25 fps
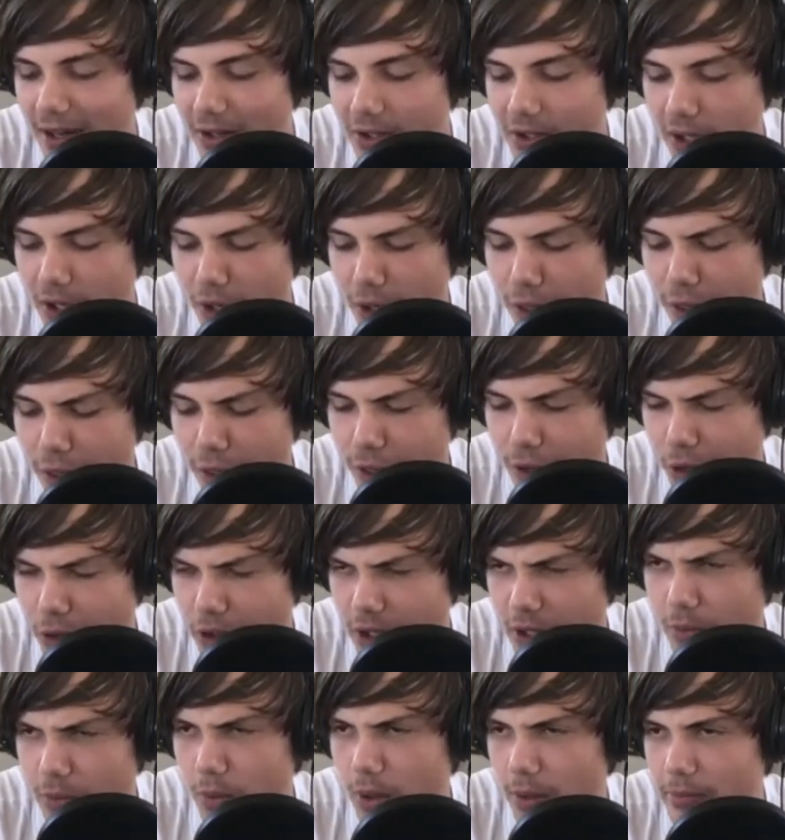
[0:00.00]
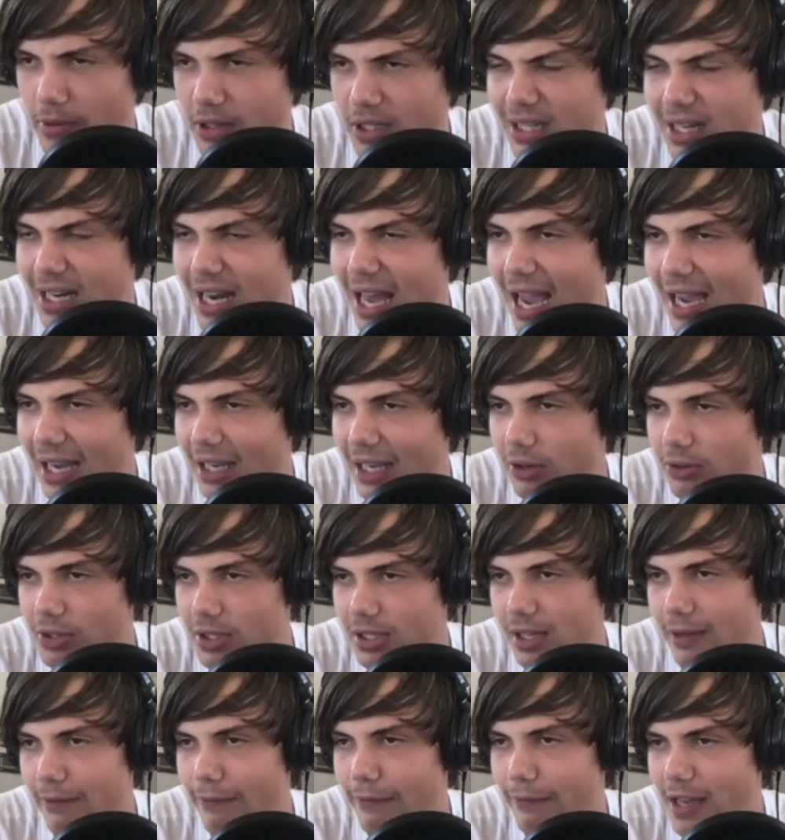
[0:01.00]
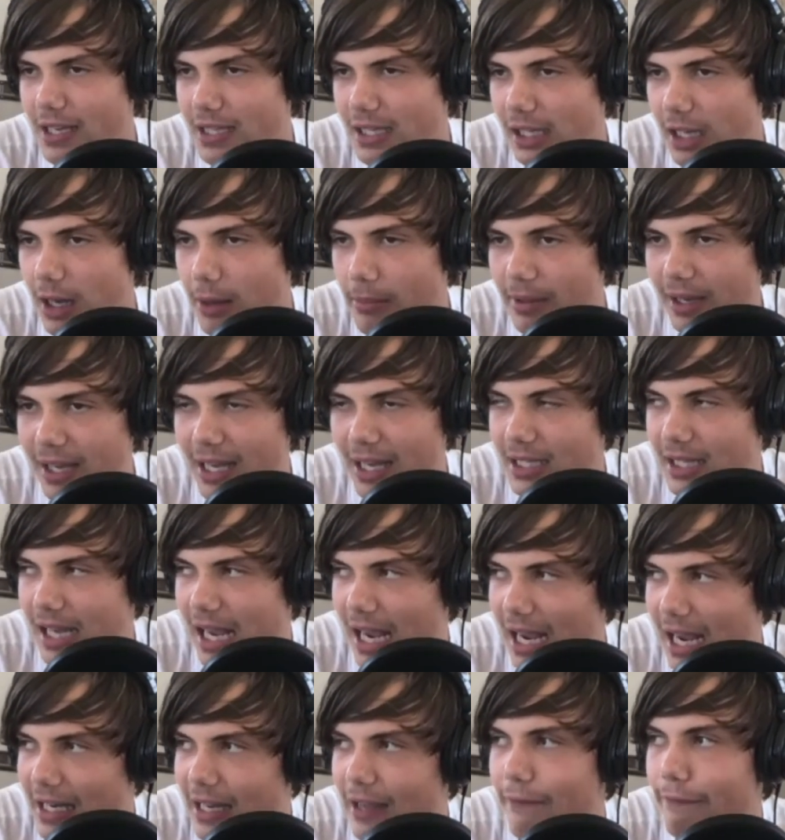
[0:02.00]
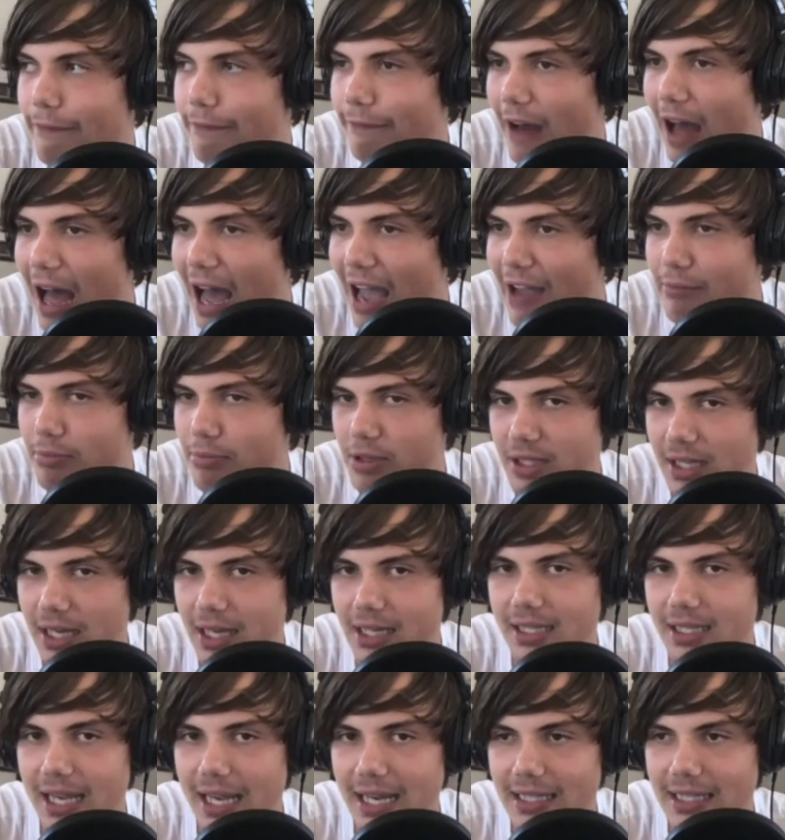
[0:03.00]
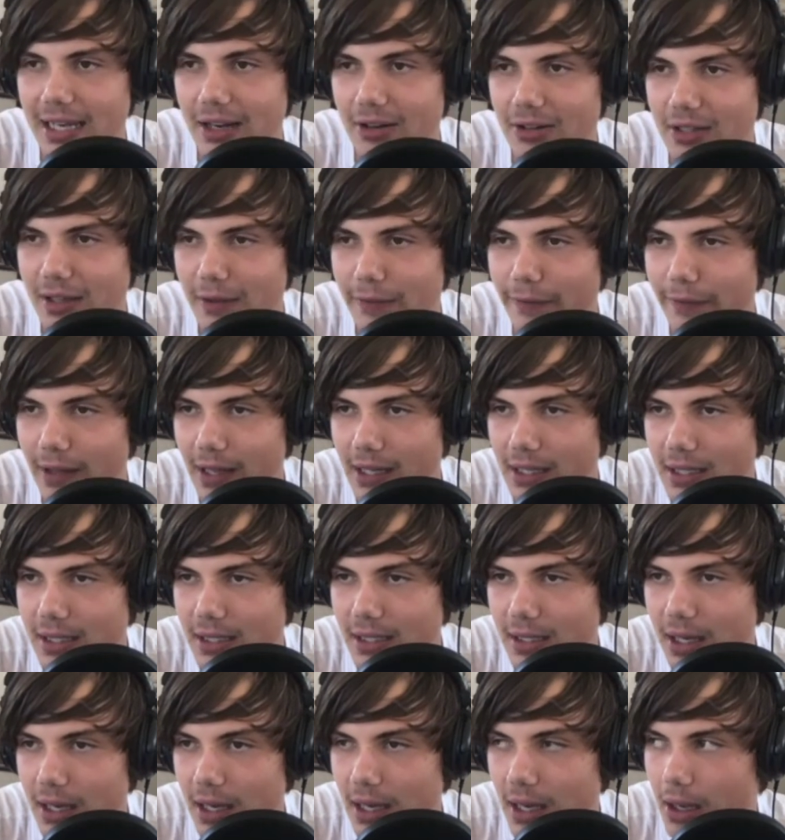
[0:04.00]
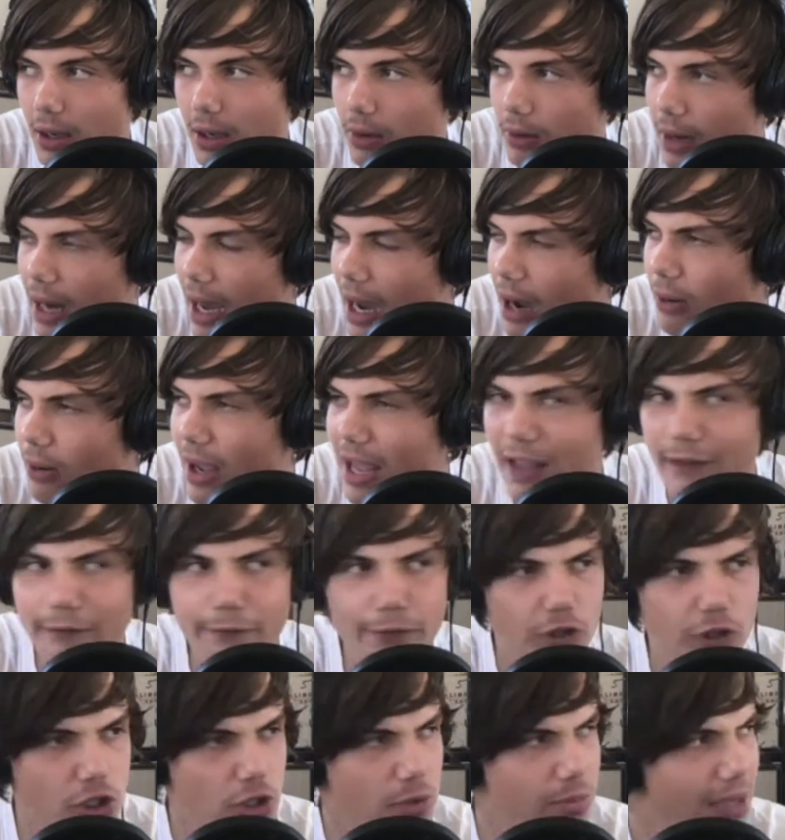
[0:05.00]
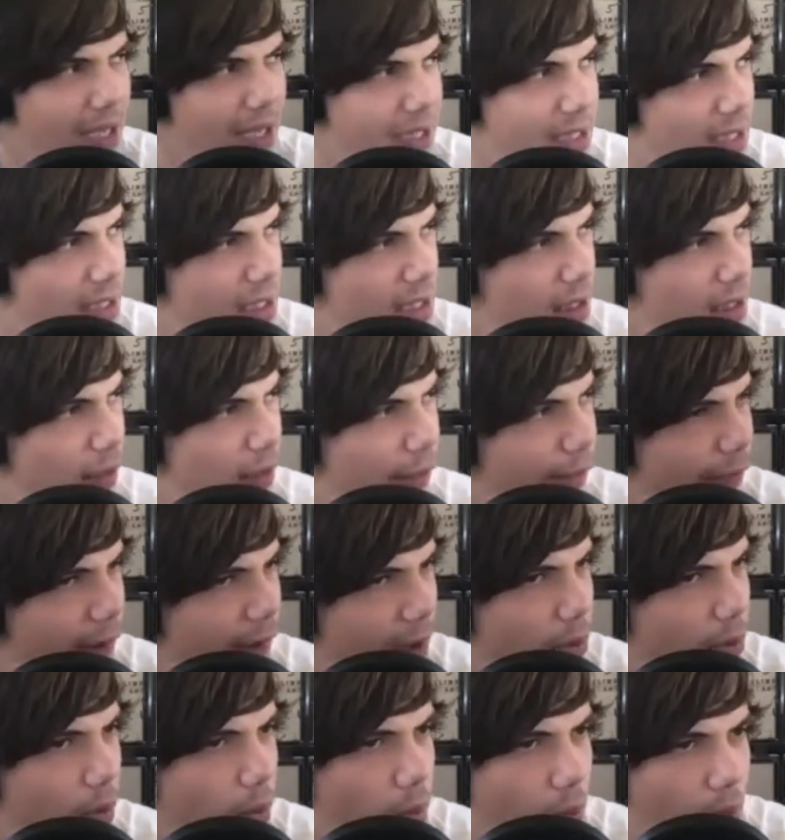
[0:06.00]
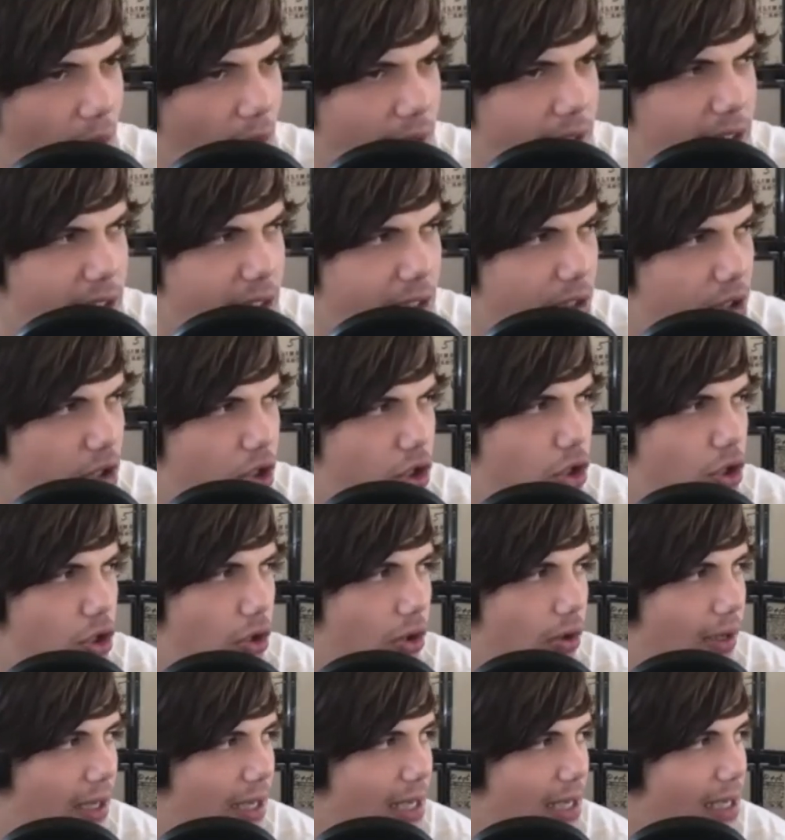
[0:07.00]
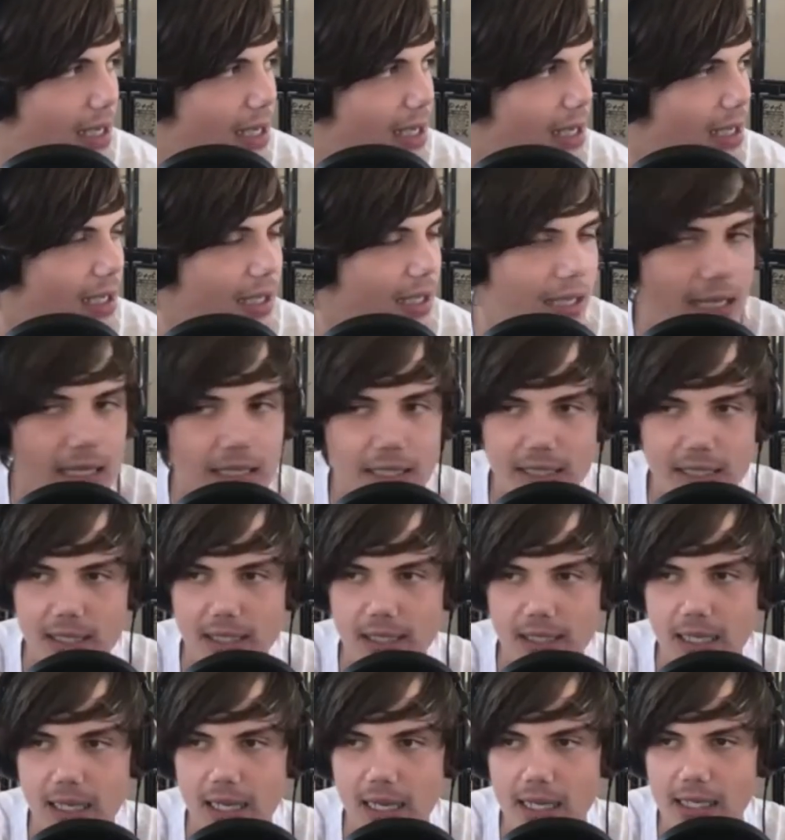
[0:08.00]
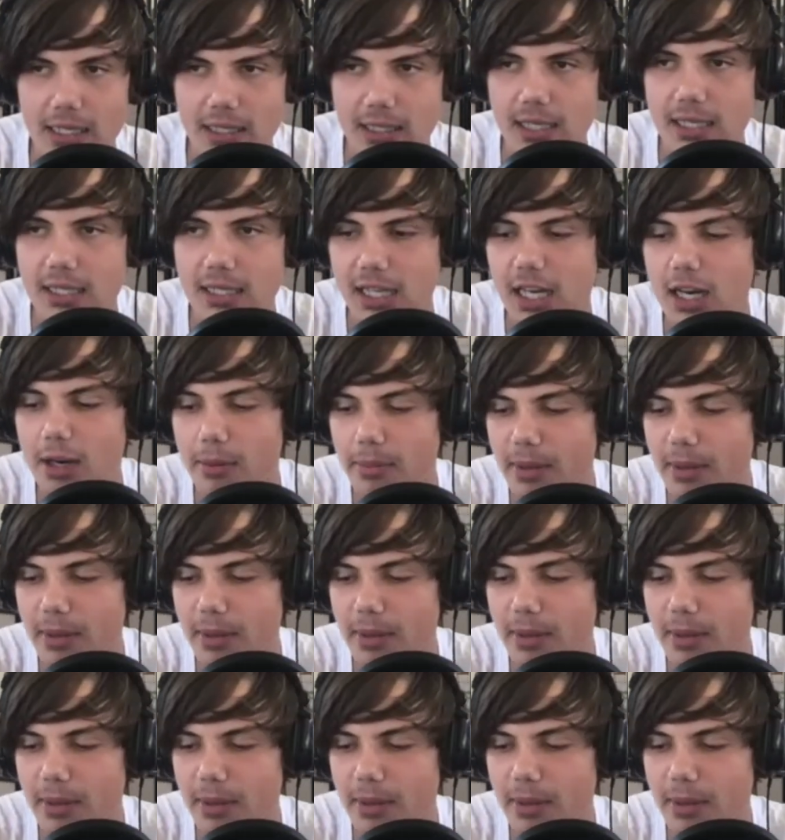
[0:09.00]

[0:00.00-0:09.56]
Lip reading: on 31% accuracy, facing up against 85% takedown defense. Now, if Werdum gets it to the fight once, sure, it's going to be